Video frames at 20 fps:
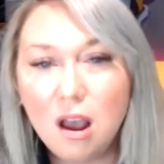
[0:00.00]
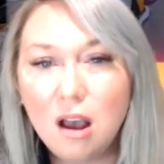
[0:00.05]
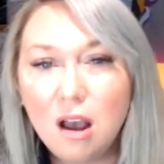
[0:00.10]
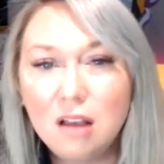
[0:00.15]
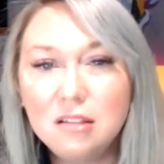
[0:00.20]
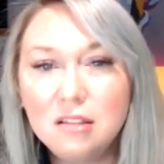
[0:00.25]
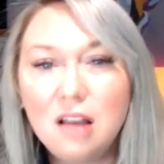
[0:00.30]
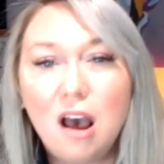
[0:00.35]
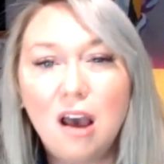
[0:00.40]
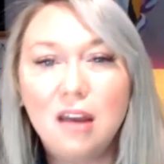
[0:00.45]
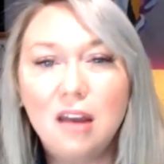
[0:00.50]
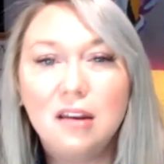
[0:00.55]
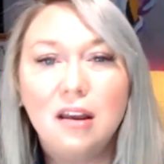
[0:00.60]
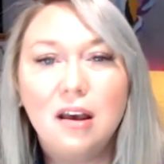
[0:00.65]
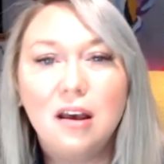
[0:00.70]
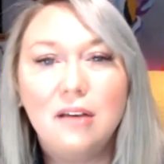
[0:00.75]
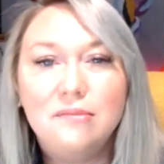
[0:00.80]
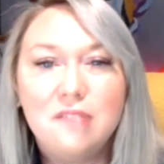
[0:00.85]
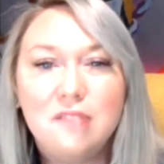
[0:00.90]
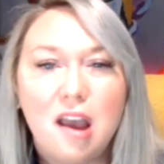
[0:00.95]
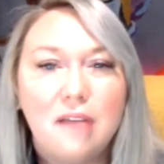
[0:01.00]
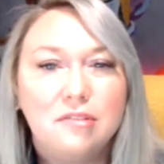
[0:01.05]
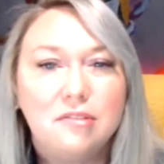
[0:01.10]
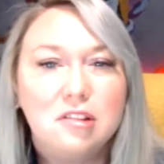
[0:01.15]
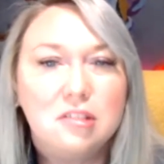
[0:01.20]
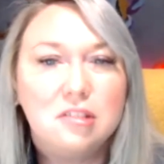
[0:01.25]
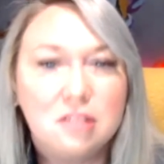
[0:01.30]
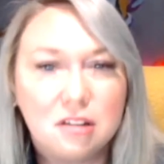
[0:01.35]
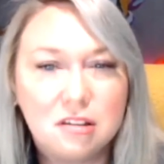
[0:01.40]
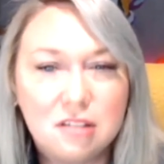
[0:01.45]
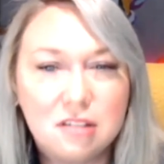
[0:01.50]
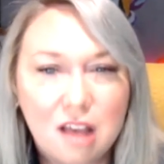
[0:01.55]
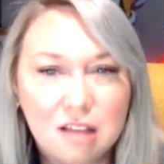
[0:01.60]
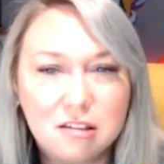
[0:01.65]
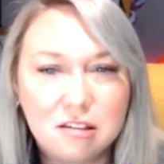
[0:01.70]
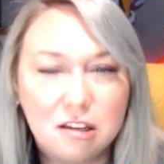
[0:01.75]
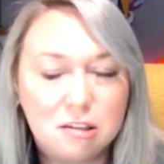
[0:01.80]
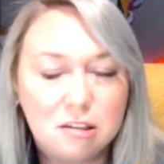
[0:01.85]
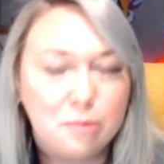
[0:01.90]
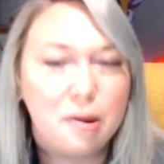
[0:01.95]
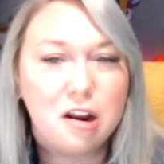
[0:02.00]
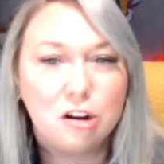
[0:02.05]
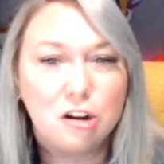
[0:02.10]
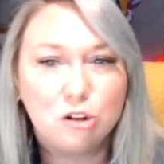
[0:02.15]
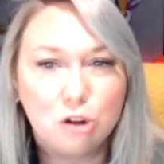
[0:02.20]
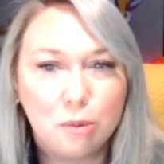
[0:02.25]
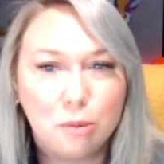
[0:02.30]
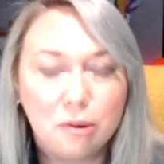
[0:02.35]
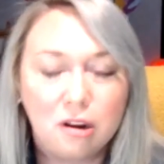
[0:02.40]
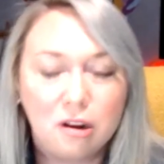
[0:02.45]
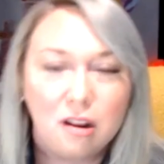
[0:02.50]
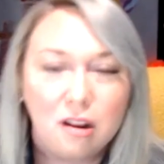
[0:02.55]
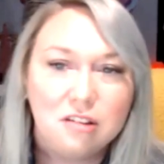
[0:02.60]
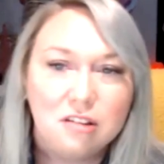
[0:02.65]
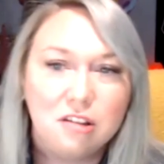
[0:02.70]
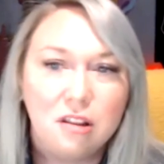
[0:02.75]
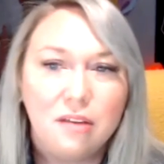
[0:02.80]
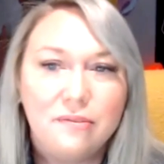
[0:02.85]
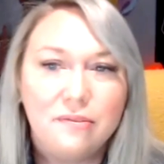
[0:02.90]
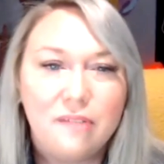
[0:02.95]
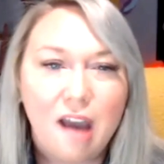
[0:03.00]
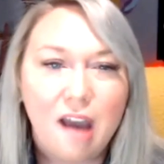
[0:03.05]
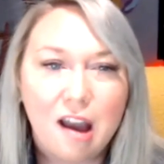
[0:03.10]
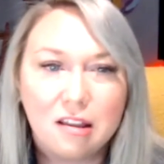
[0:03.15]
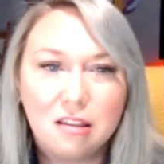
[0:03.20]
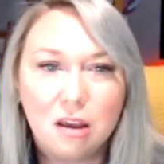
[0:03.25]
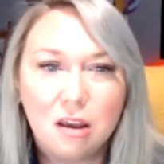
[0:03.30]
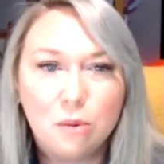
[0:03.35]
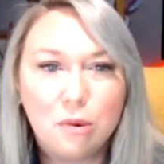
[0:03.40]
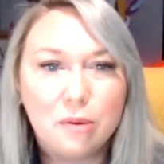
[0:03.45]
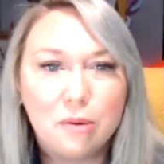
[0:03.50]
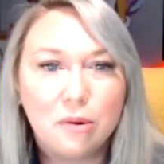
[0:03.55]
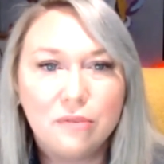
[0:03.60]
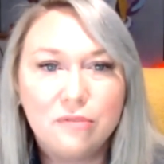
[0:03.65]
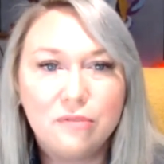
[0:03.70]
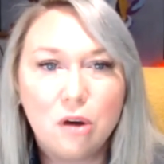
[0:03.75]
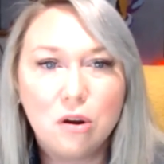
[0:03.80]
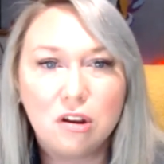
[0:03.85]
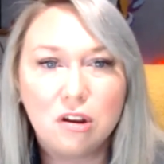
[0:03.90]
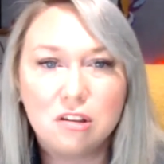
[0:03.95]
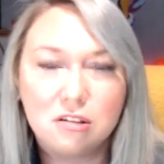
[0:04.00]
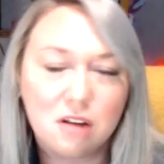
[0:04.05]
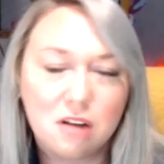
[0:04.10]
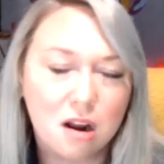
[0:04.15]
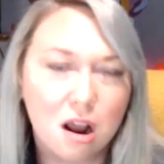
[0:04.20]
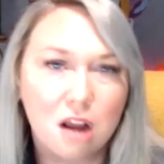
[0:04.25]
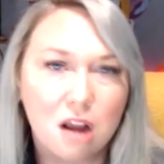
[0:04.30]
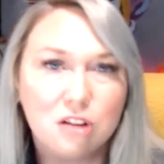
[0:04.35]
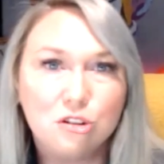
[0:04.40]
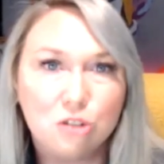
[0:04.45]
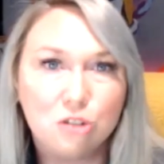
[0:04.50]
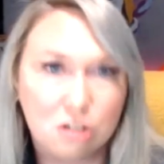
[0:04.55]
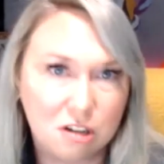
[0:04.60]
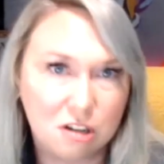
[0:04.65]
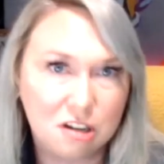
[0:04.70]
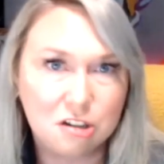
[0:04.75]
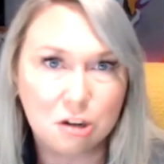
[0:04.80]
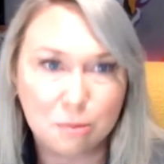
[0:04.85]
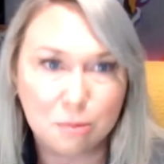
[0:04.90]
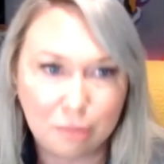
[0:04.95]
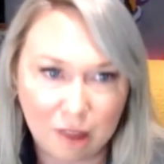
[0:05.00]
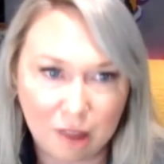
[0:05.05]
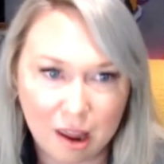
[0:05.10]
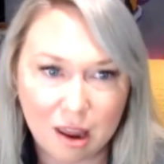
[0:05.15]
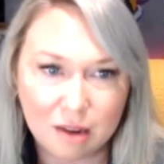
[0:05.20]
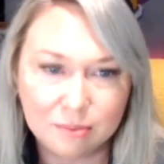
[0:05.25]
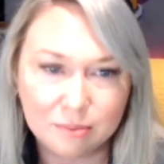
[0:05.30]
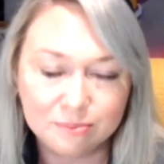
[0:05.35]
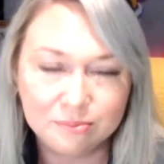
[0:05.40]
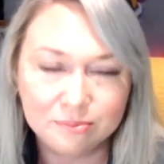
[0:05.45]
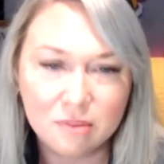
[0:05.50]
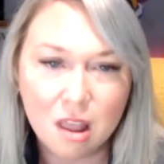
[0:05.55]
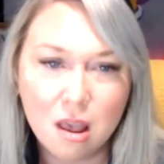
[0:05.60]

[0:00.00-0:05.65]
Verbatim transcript: a lot of NAVTA's success has been attributed to the fact that we were focused on our strategic plan.